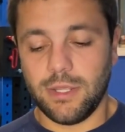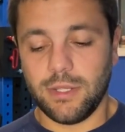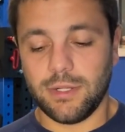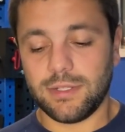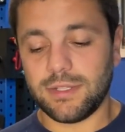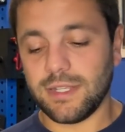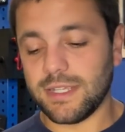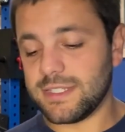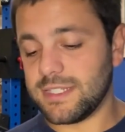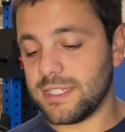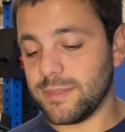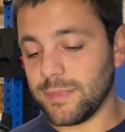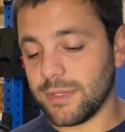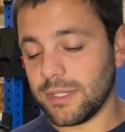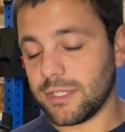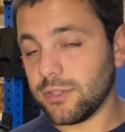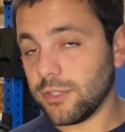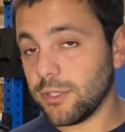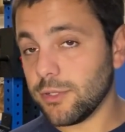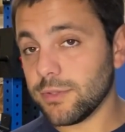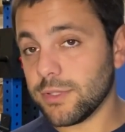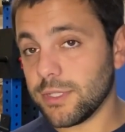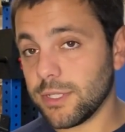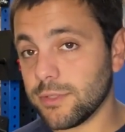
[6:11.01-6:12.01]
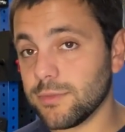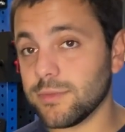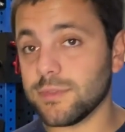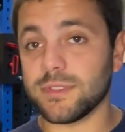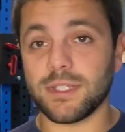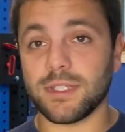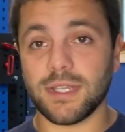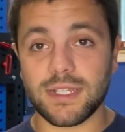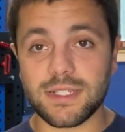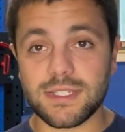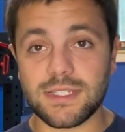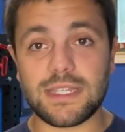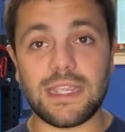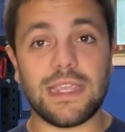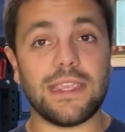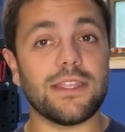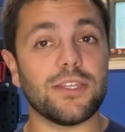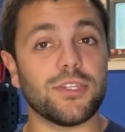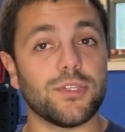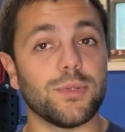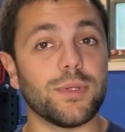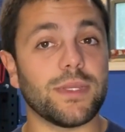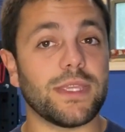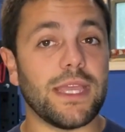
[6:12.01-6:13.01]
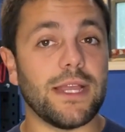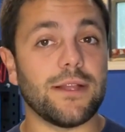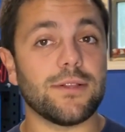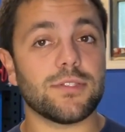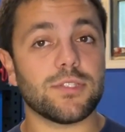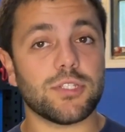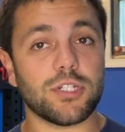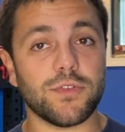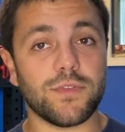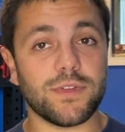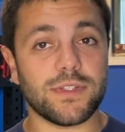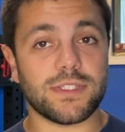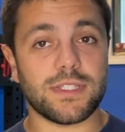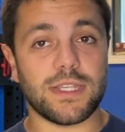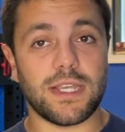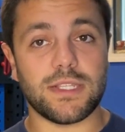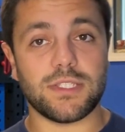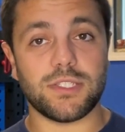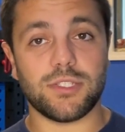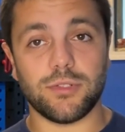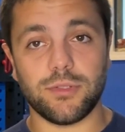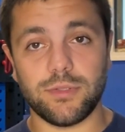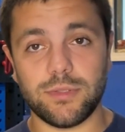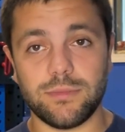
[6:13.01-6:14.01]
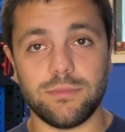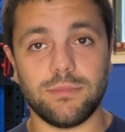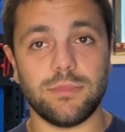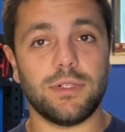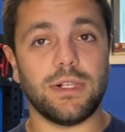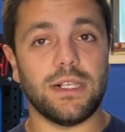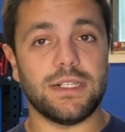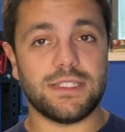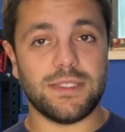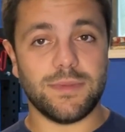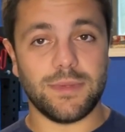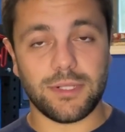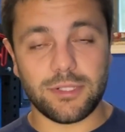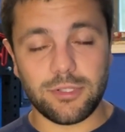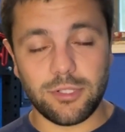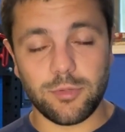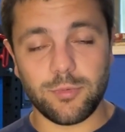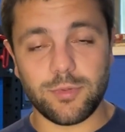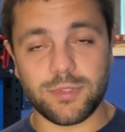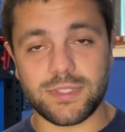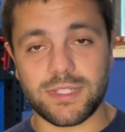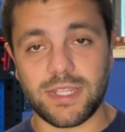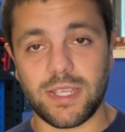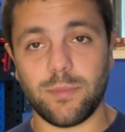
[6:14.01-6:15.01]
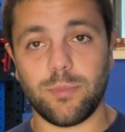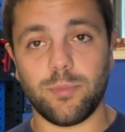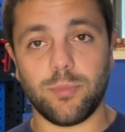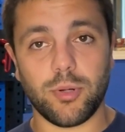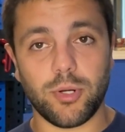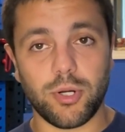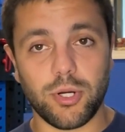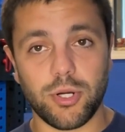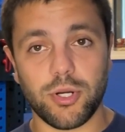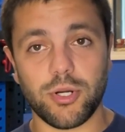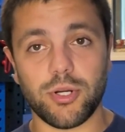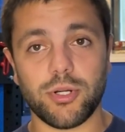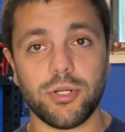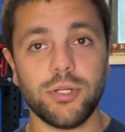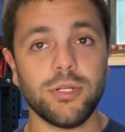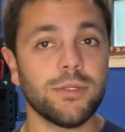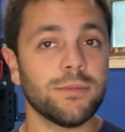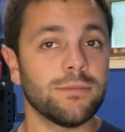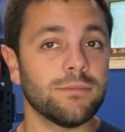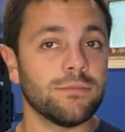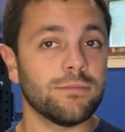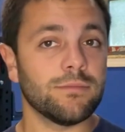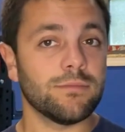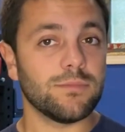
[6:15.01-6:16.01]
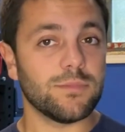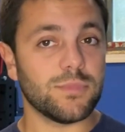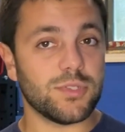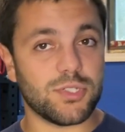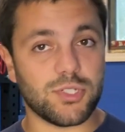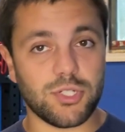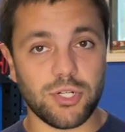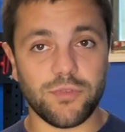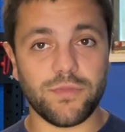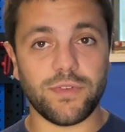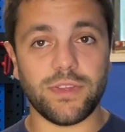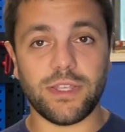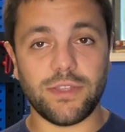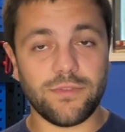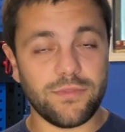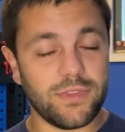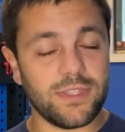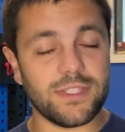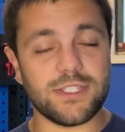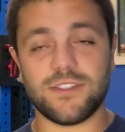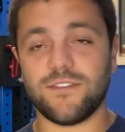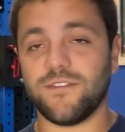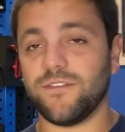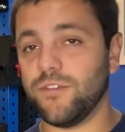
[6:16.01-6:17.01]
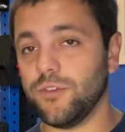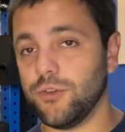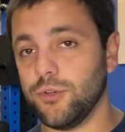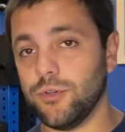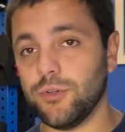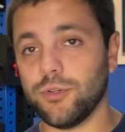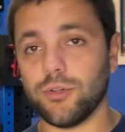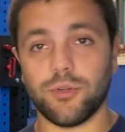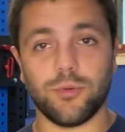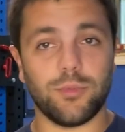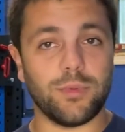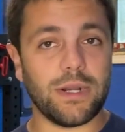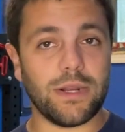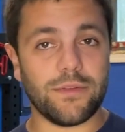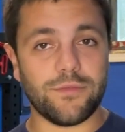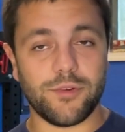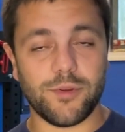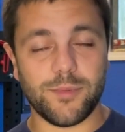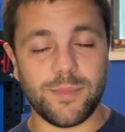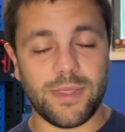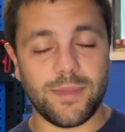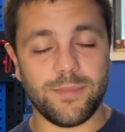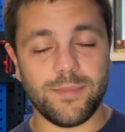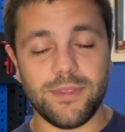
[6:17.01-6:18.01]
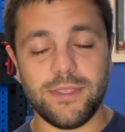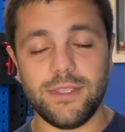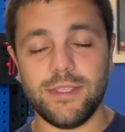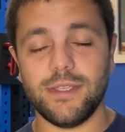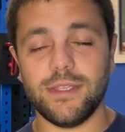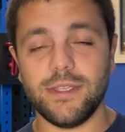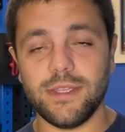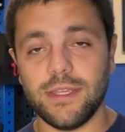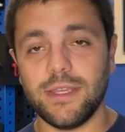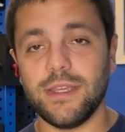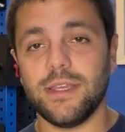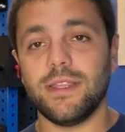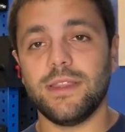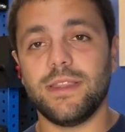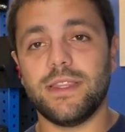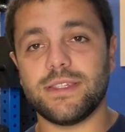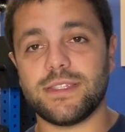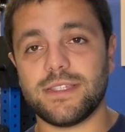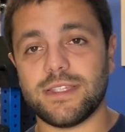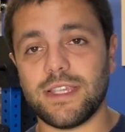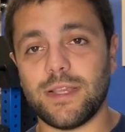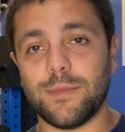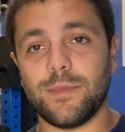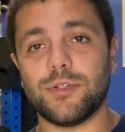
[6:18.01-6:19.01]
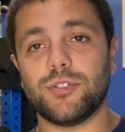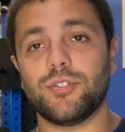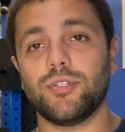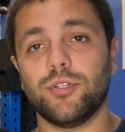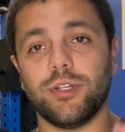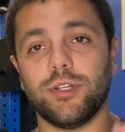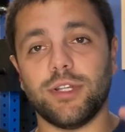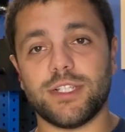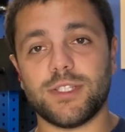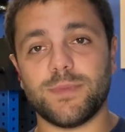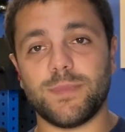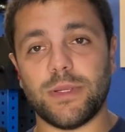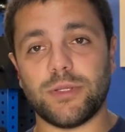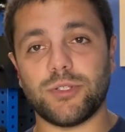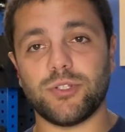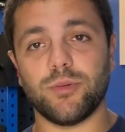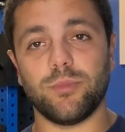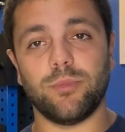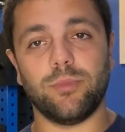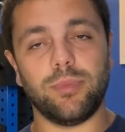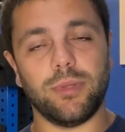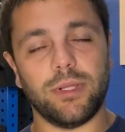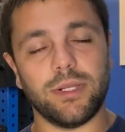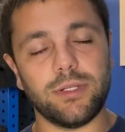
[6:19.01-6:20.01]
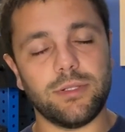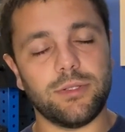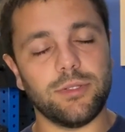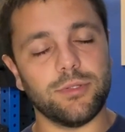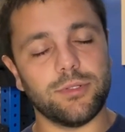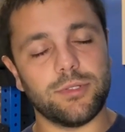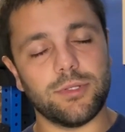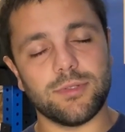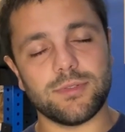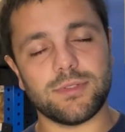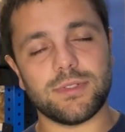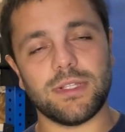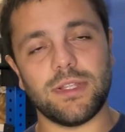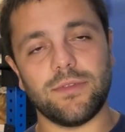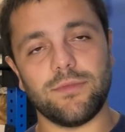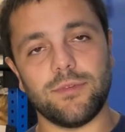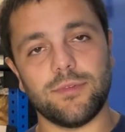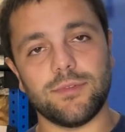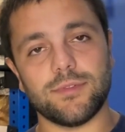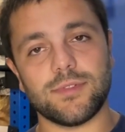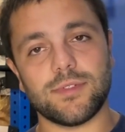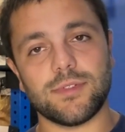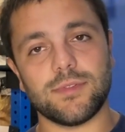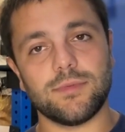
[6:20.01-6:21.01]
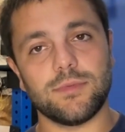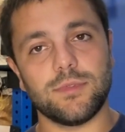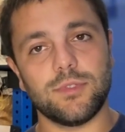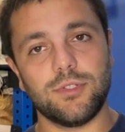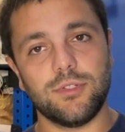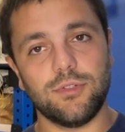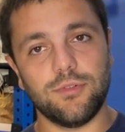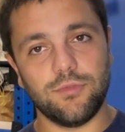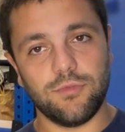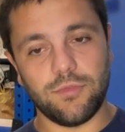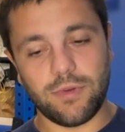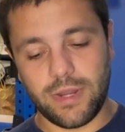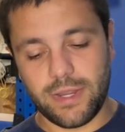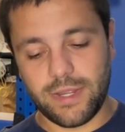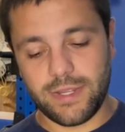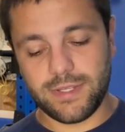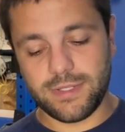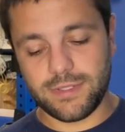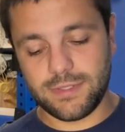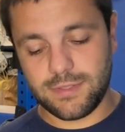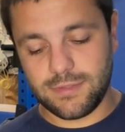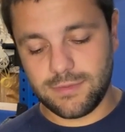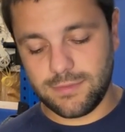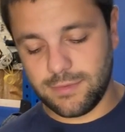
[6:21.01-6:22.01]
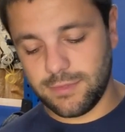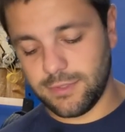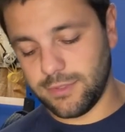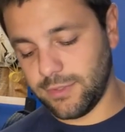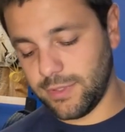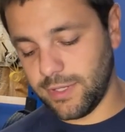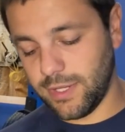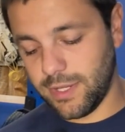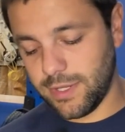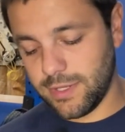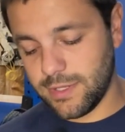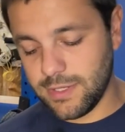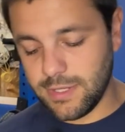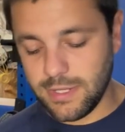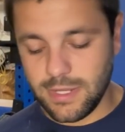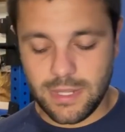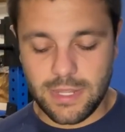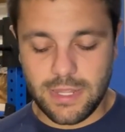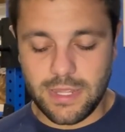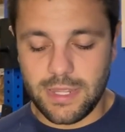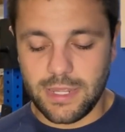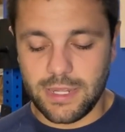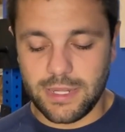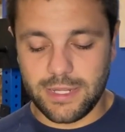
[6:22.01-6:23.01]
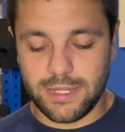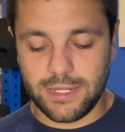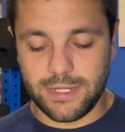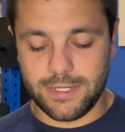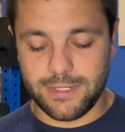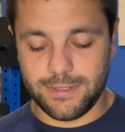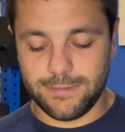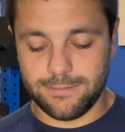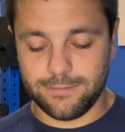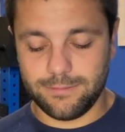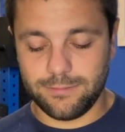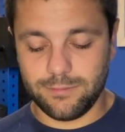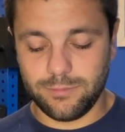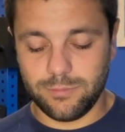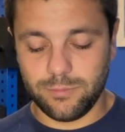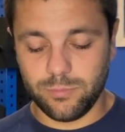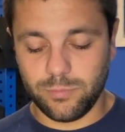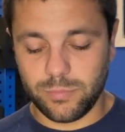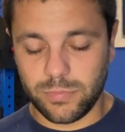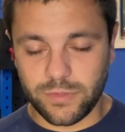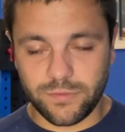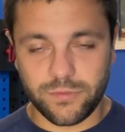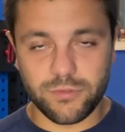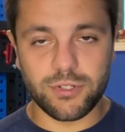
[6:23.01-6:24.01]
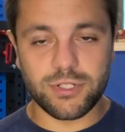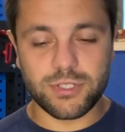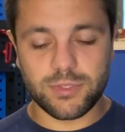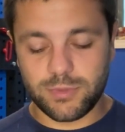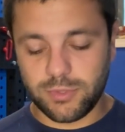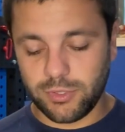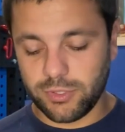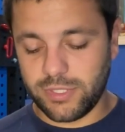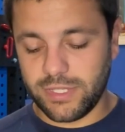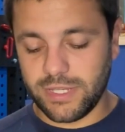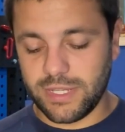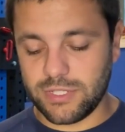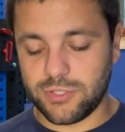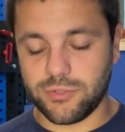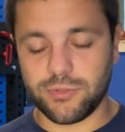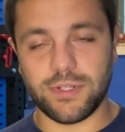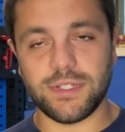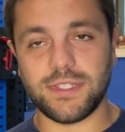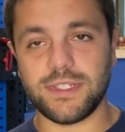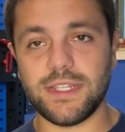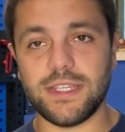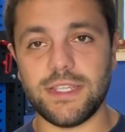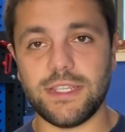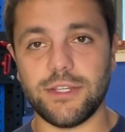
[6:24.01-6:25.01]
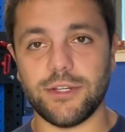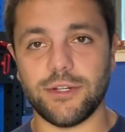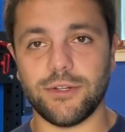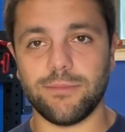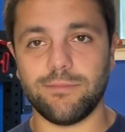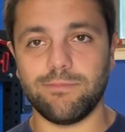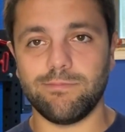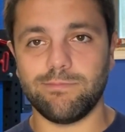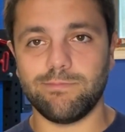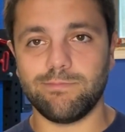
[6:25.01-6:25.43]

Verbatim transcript: Glycemic load though does take into account serving size. So glycemic load would say per serving of this food or whatever it may be, this is how much you could expect your blood glucose levels to rise, okay? Um, of course, looking at choice C here,